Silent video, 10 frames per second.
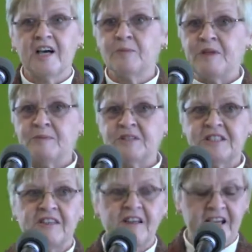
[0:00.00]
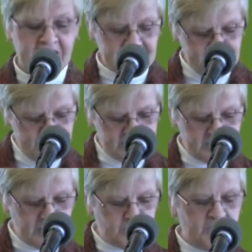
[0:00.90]
lot of people to thank. Let me
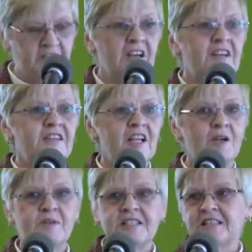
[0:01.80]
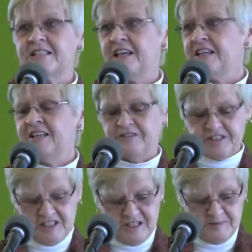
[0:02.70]
start with the library's executive
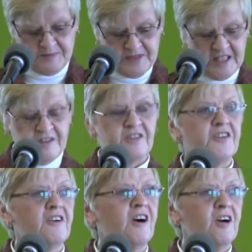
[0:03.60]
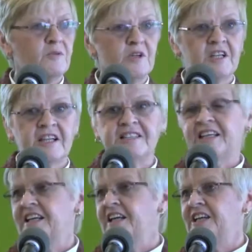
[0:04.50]
team for their hard work and
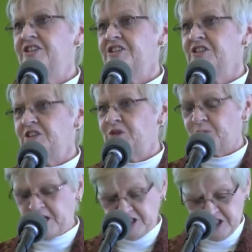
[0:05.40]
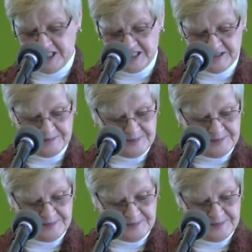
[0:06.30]
dedication to this project.